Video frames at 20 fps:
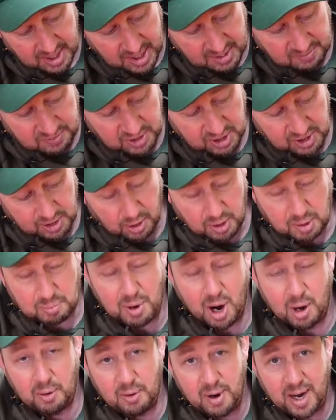If you've got a
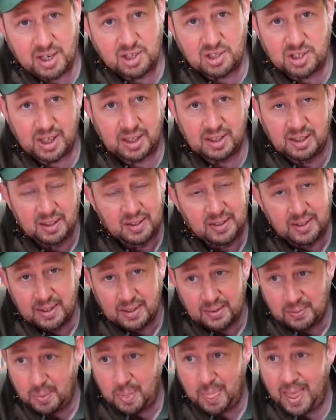mower engine,
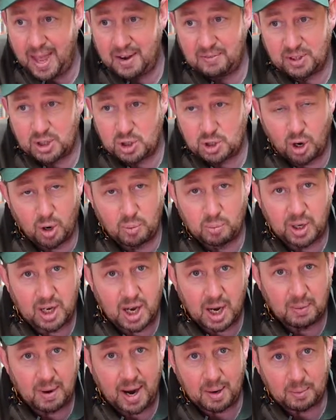every time we
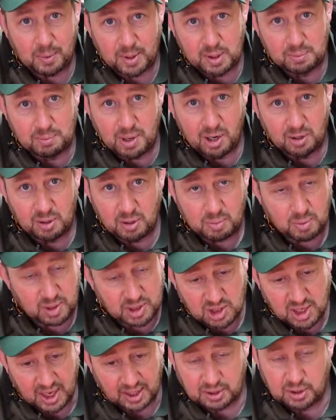go out with a mower, we
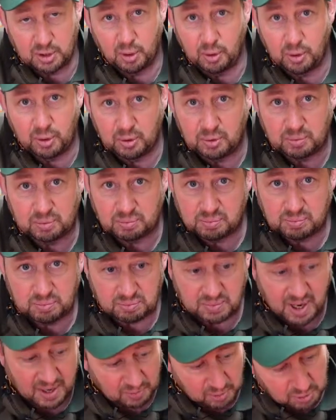check the oil
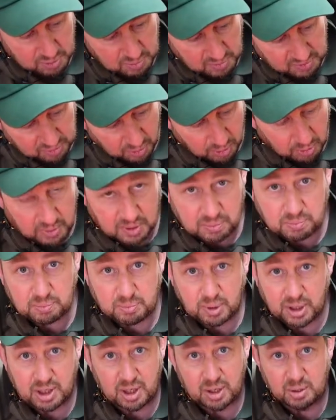levels before we
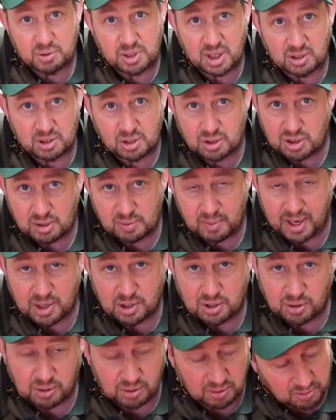use it, just to make
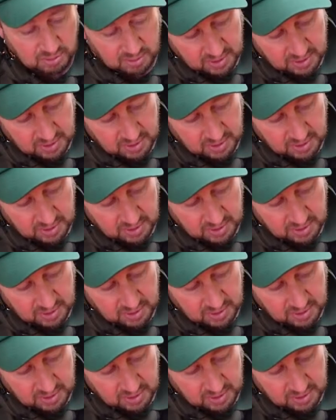sure,